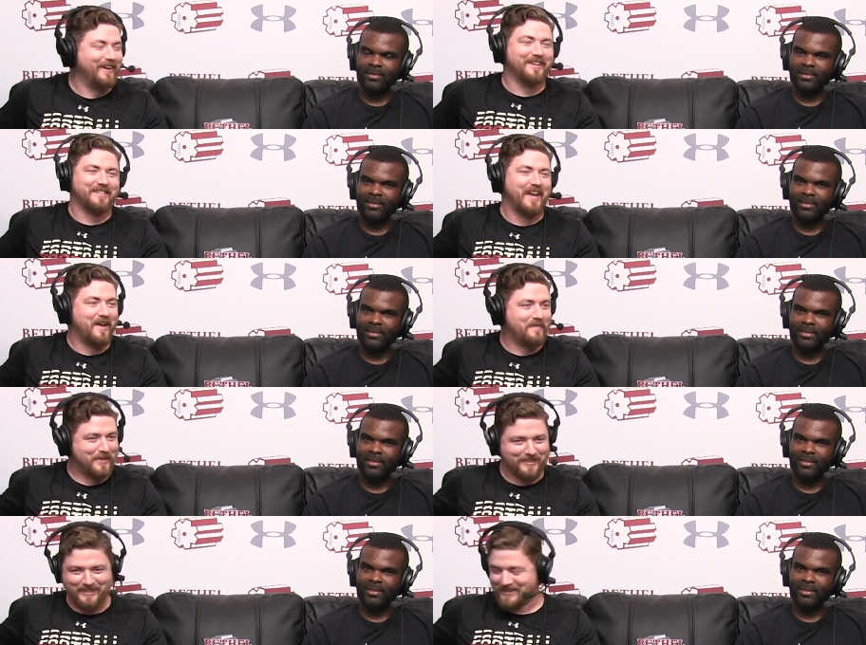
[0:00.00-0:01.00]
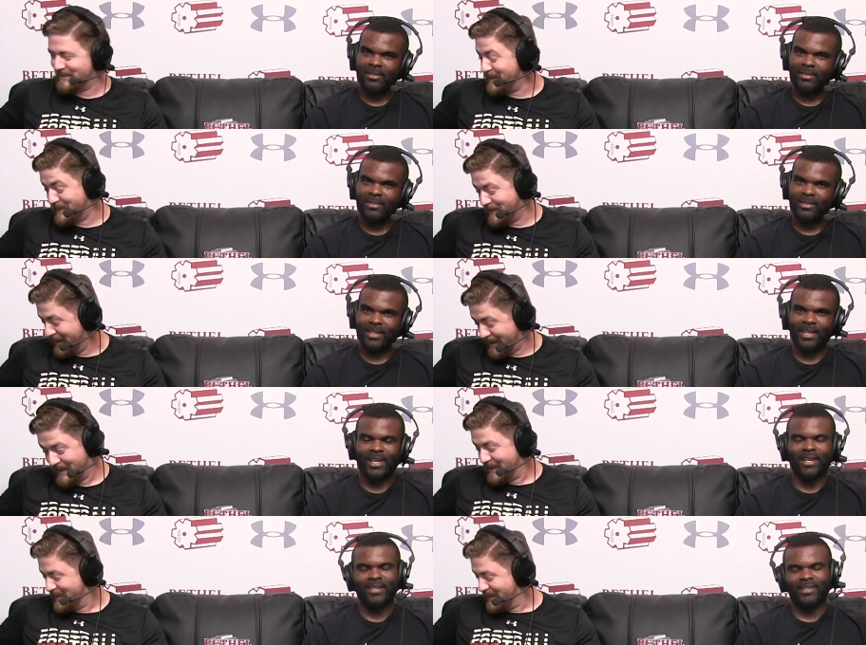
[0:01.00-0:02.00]
Speaker 1: a lot has happened since Saturday.
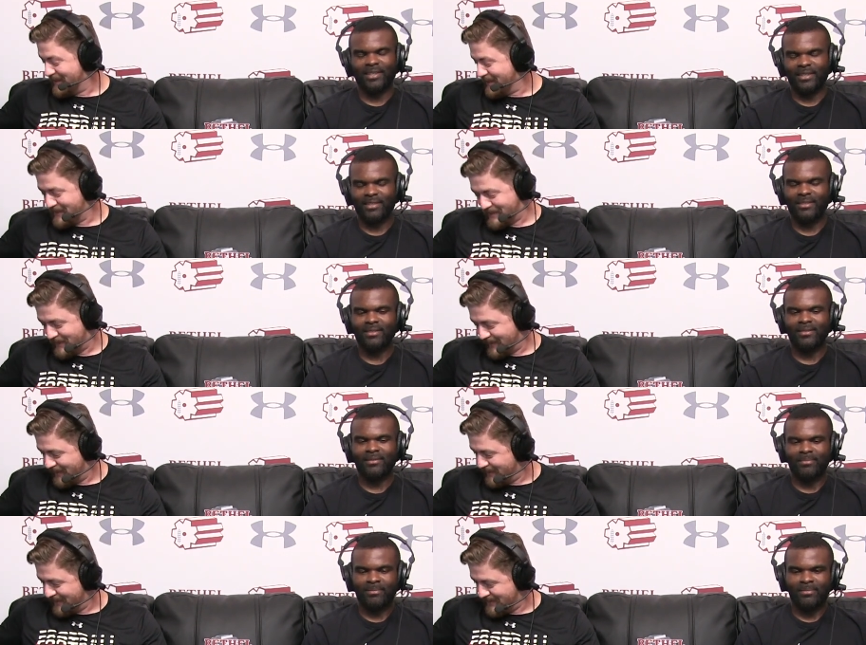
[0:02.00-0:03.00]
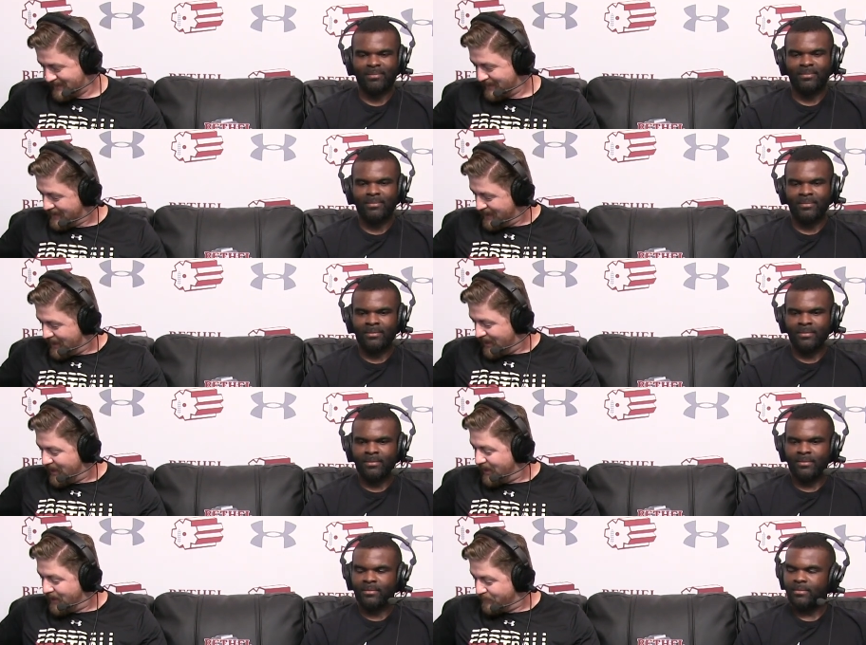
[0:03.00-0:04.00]
Yeah. It, it's kind of crazy.
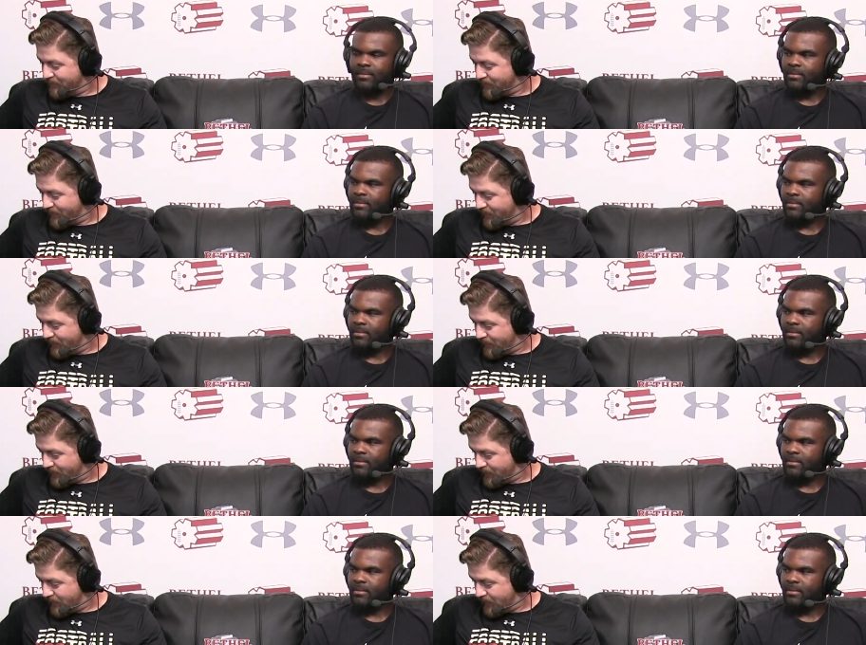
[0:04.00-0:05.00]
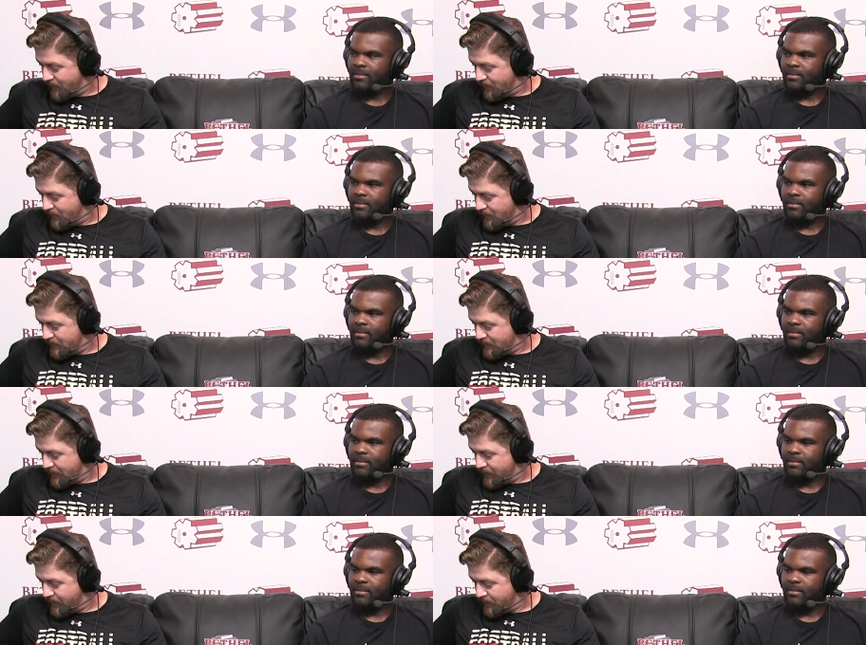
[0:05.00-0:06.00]
Um, Let's
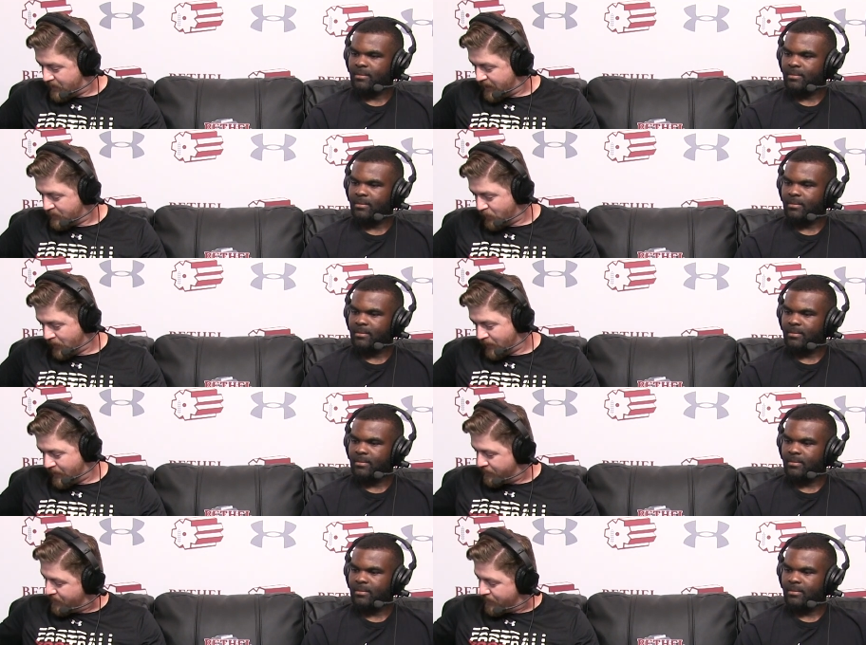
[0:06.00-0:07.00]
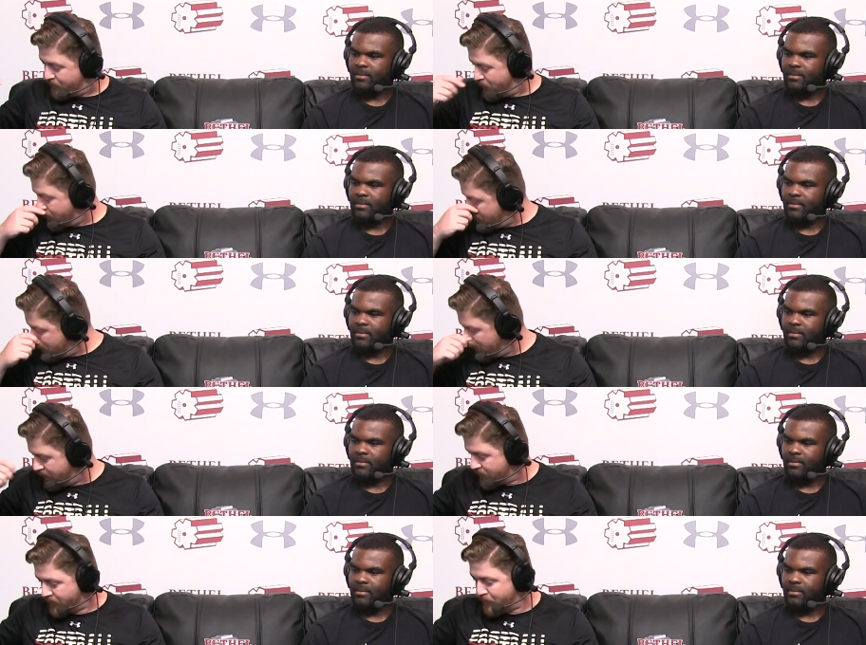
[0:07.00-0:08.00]
see here. Jackson Walker had a 54-yard
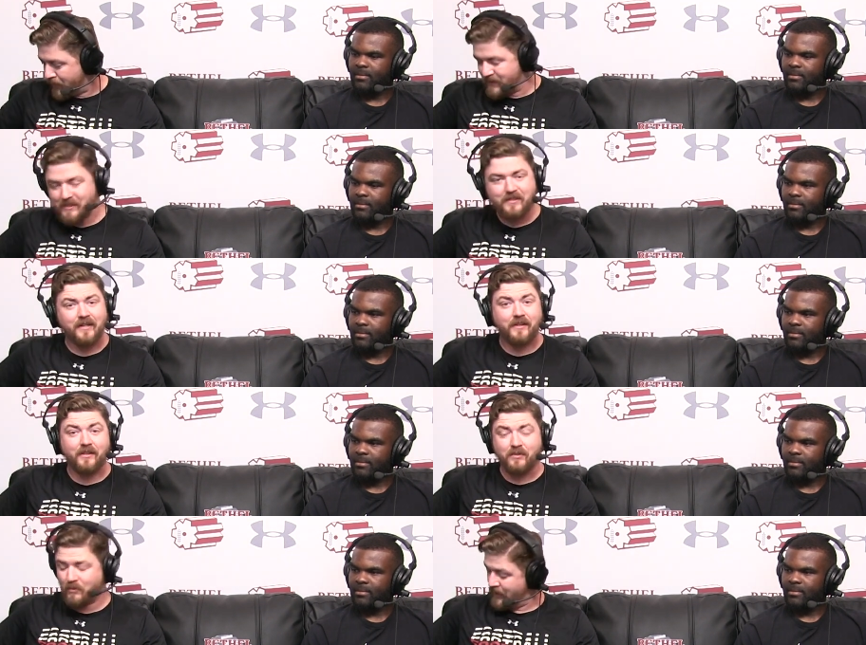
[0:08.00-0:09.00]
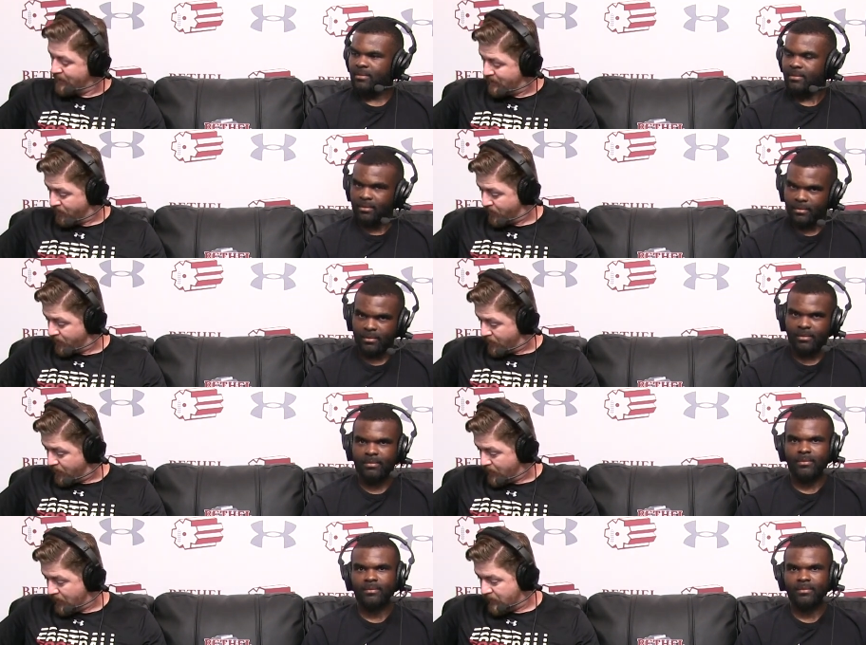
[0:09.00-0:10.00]
punt, three punts inside the 20.
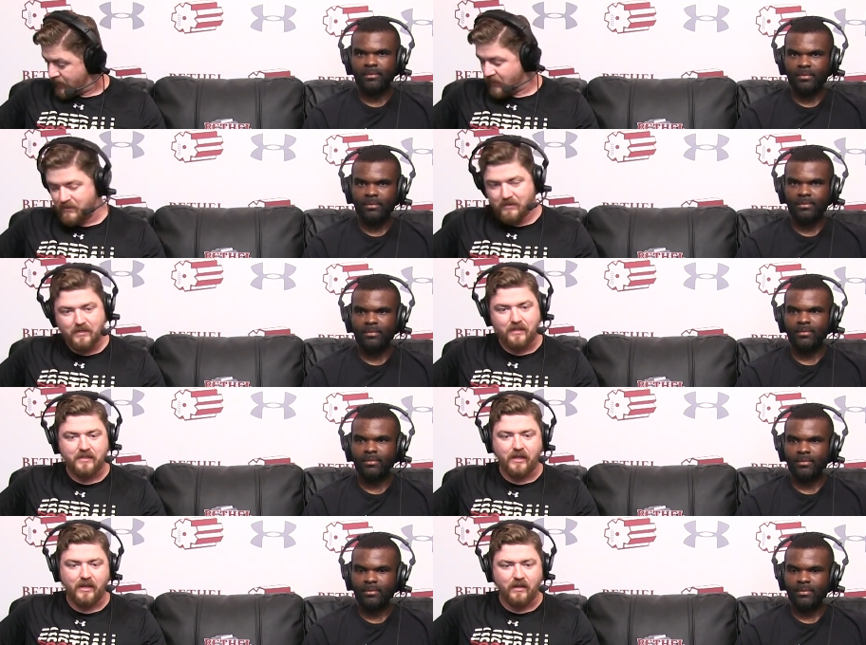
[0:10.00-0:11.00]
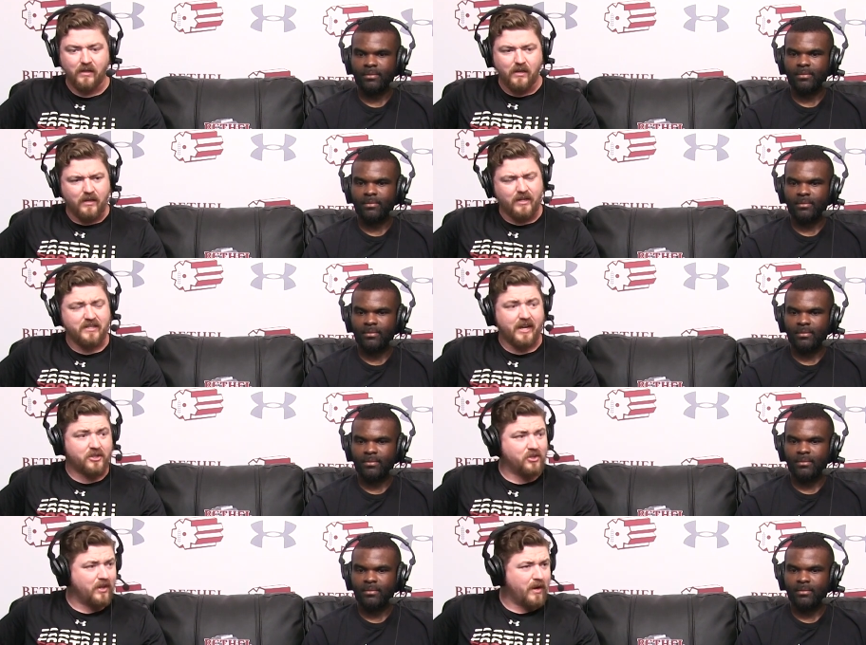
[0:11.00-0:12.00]
Mm-hmm. Uh, Carson Sauceda, he's
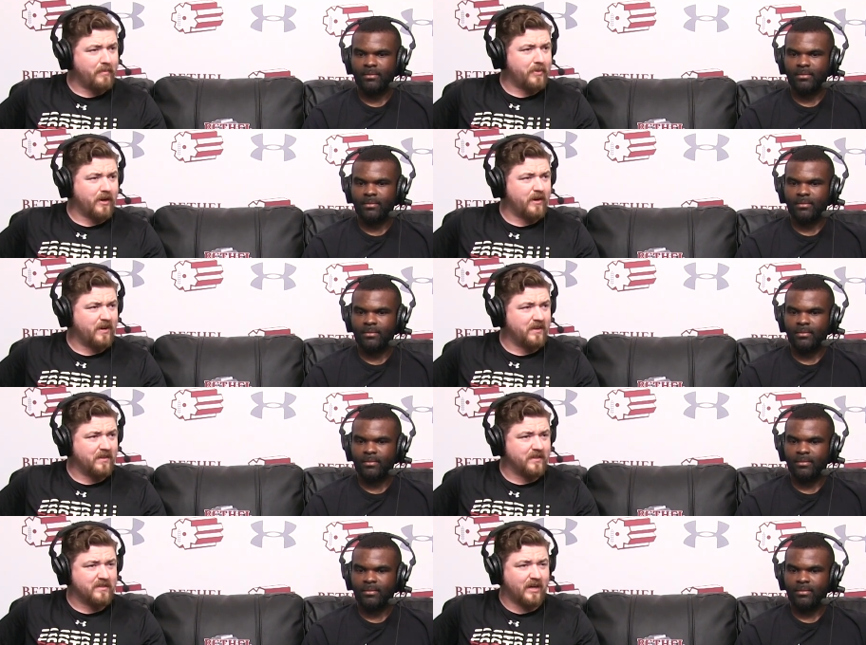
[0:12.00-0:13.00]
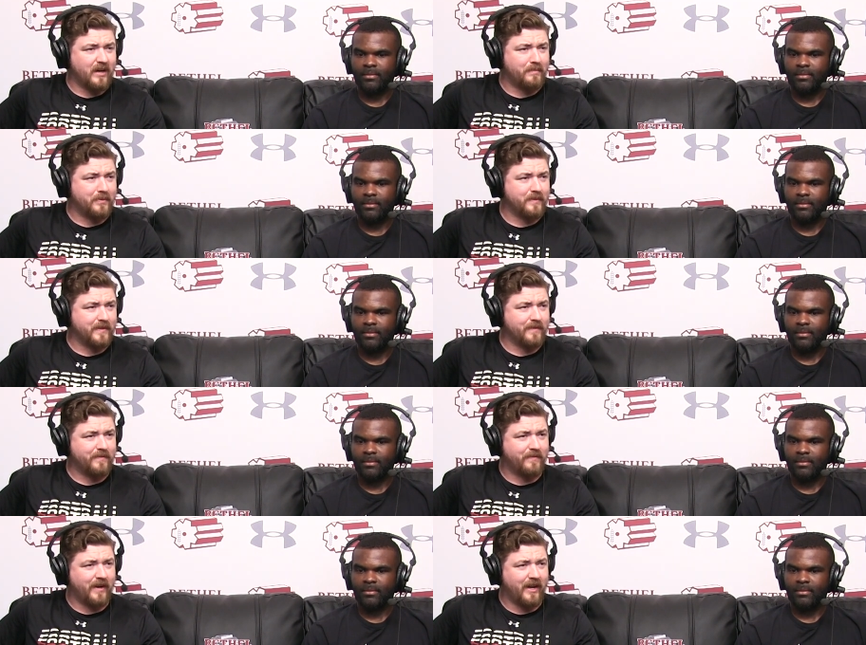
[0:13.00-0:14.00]
actually up there in the top
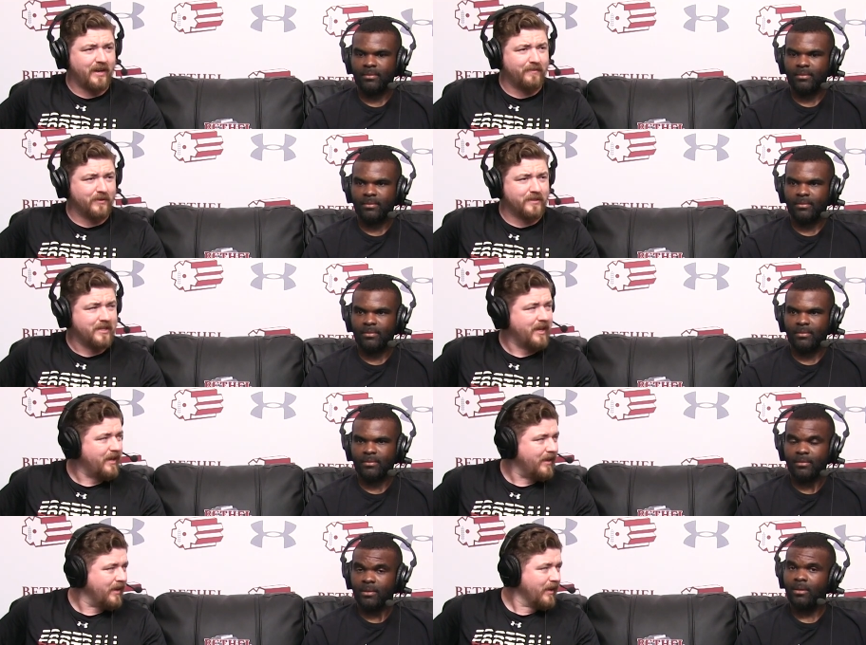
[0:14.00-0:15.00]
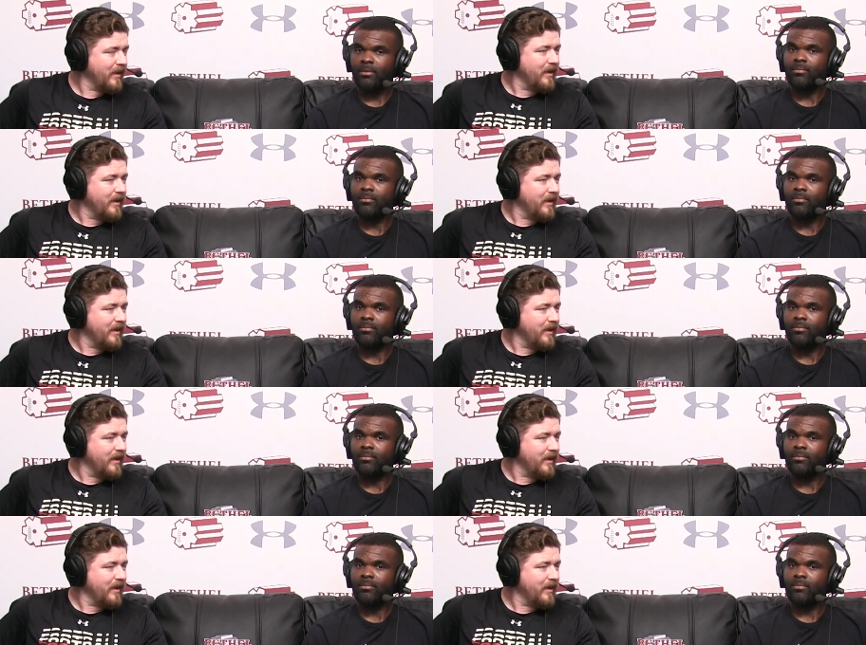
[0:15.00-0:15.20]
five or ten